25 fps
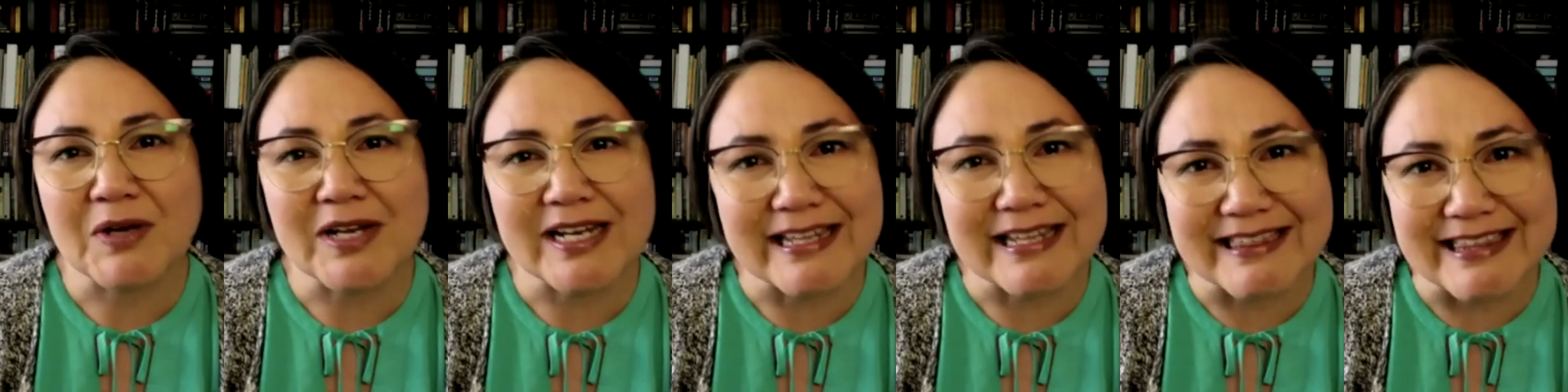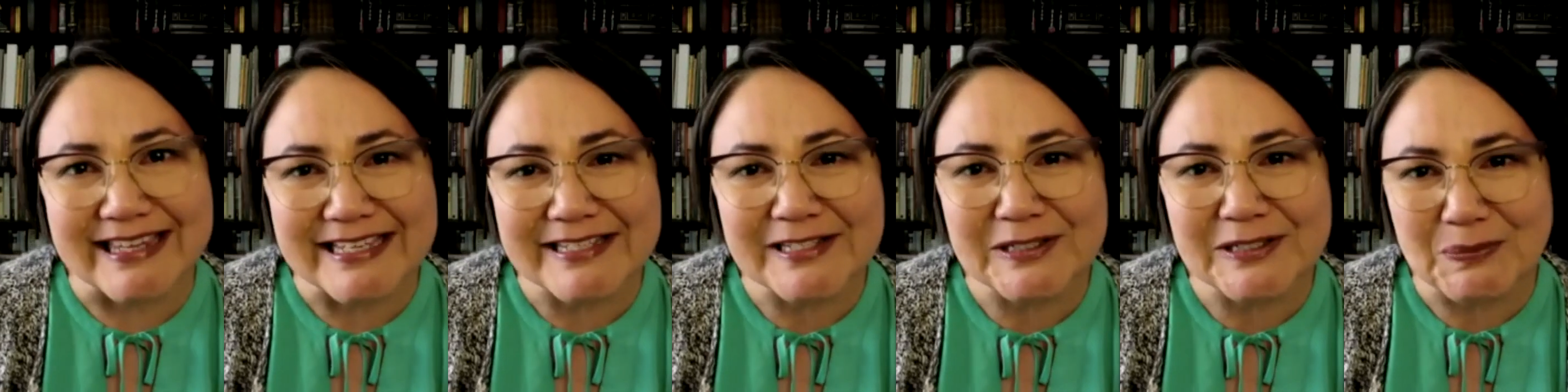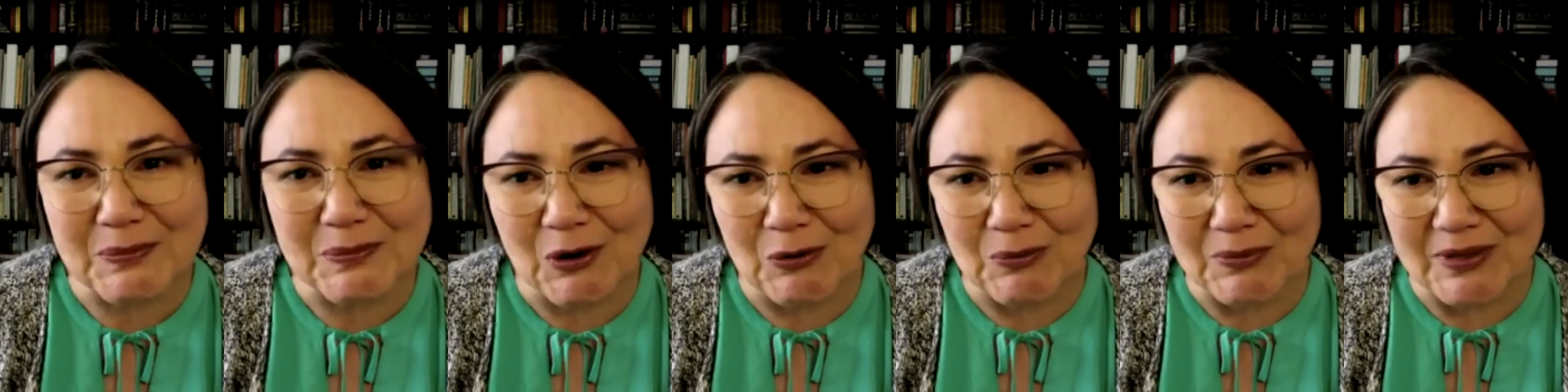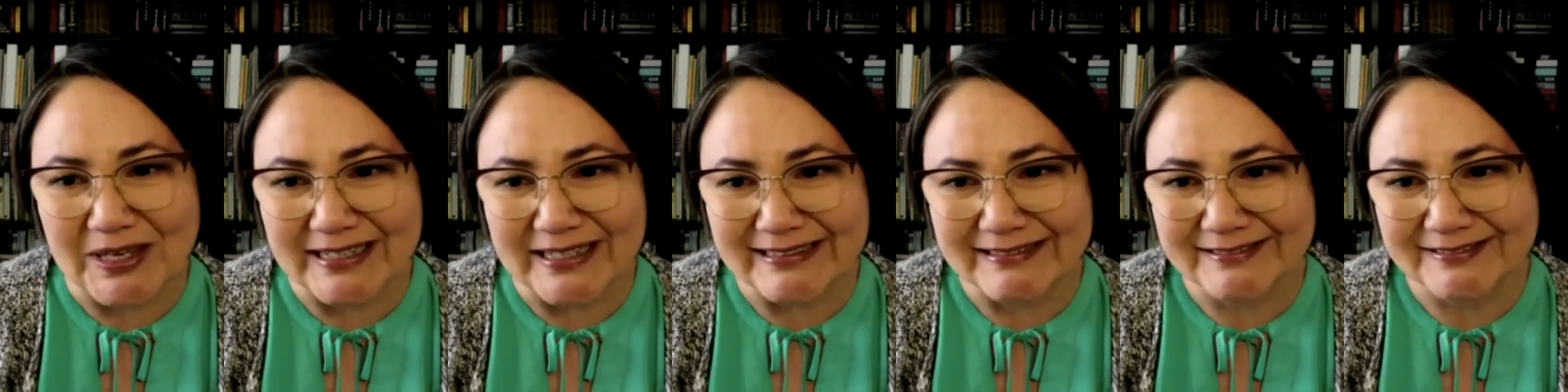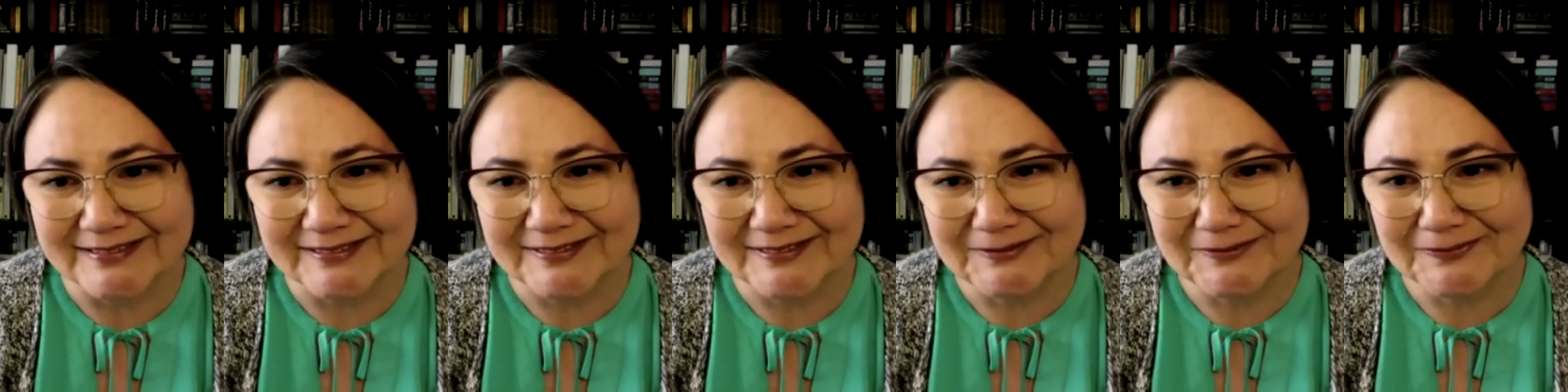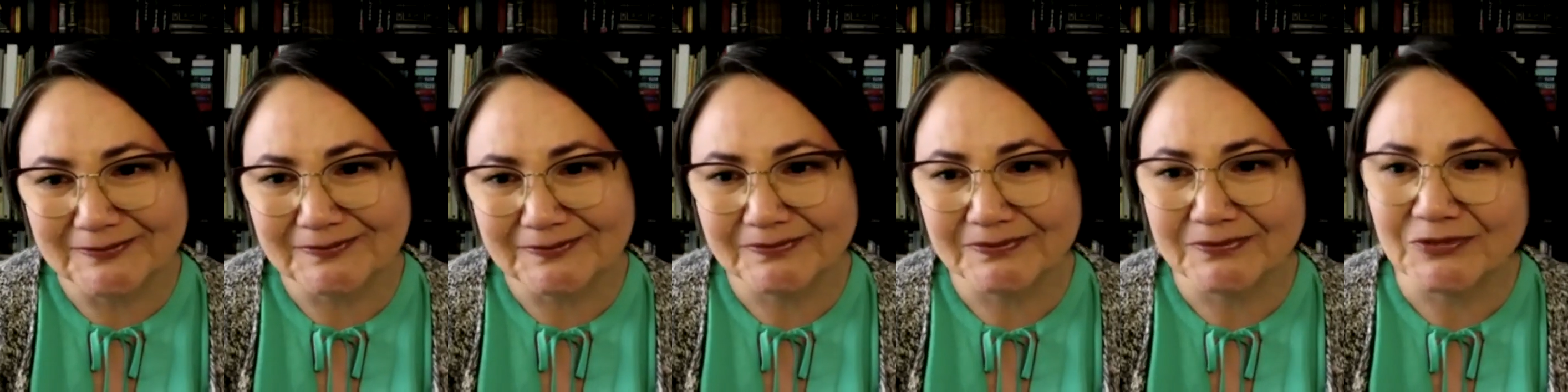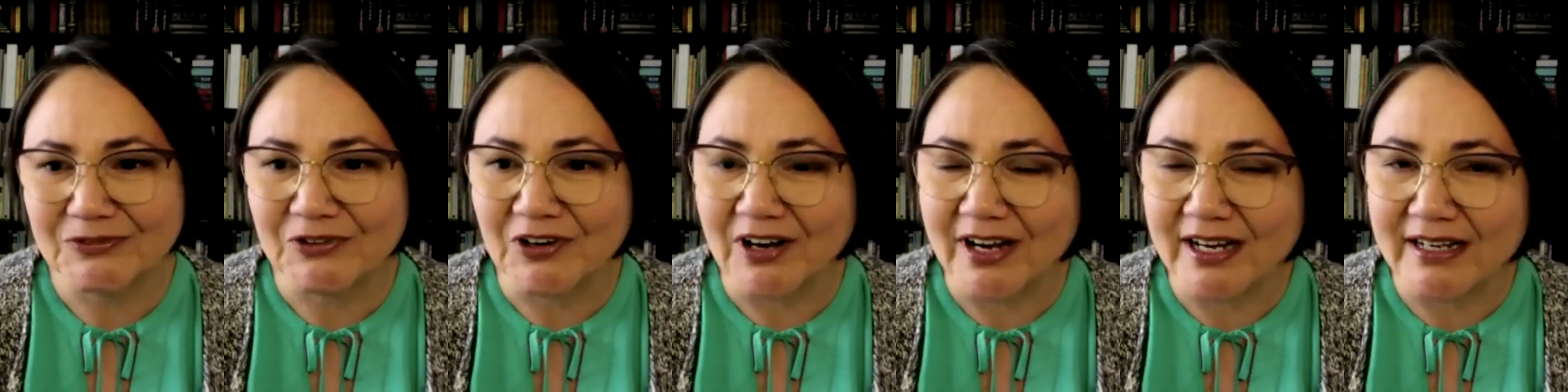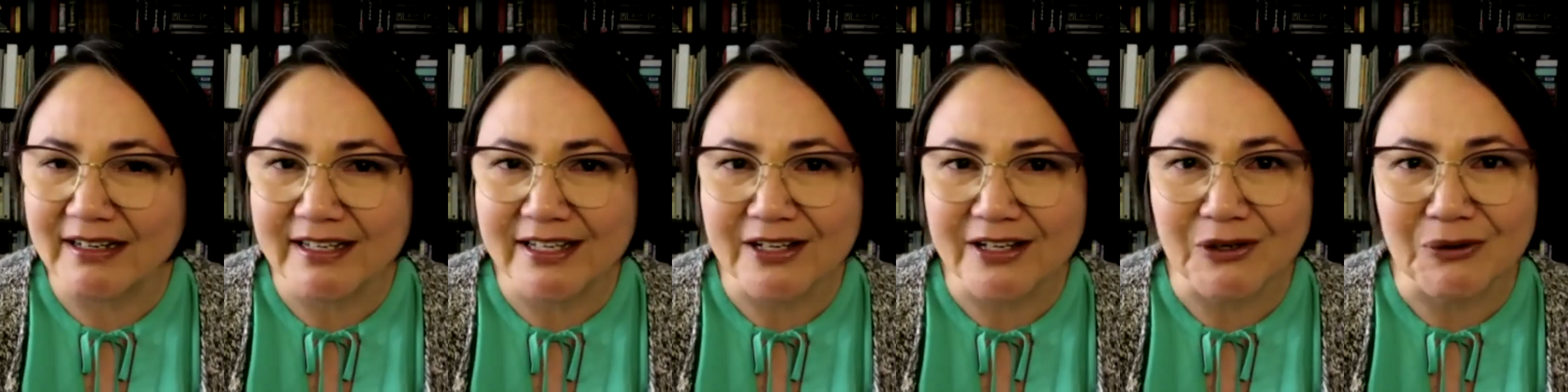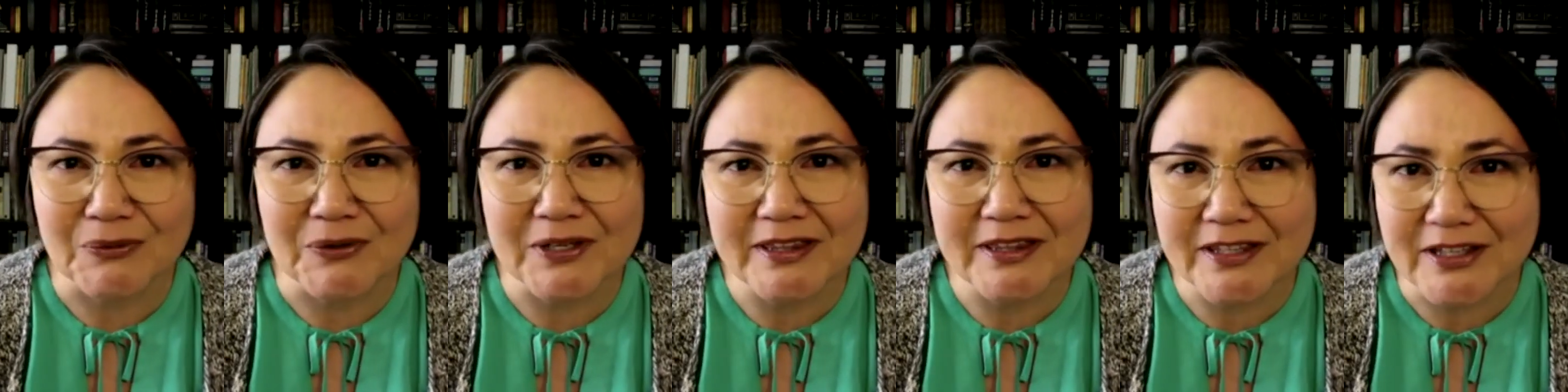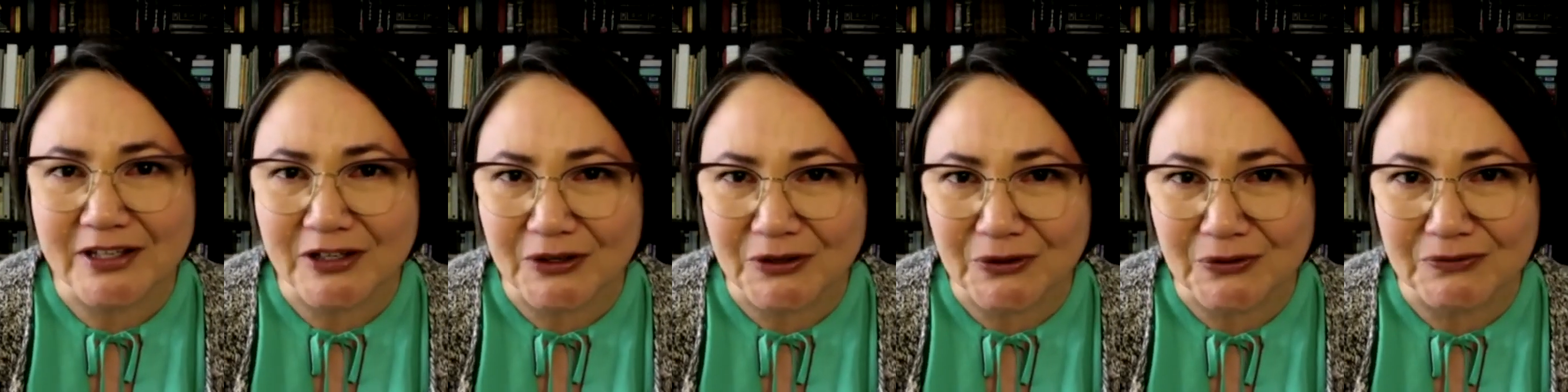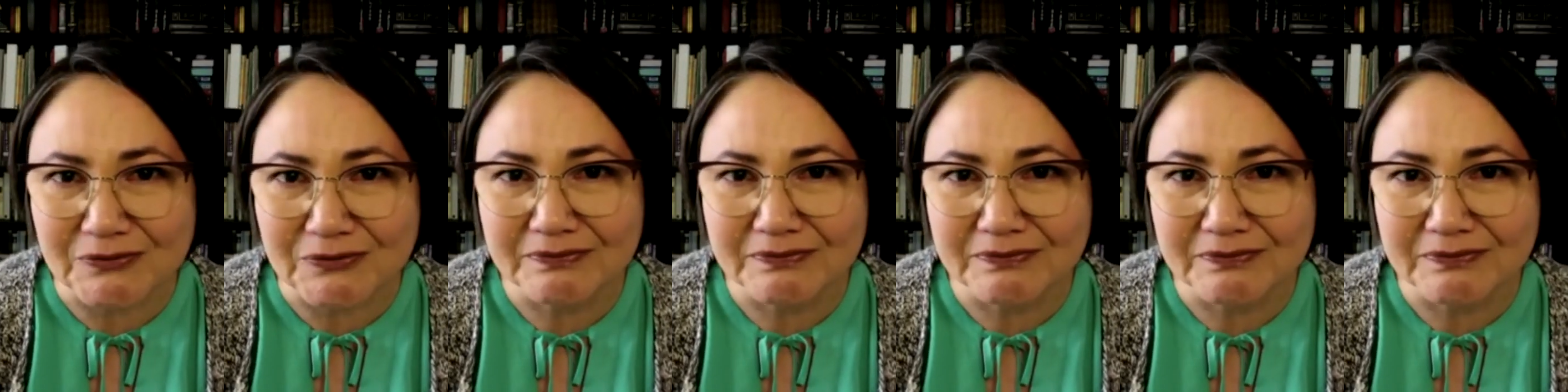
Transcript: in this moment, right here with you,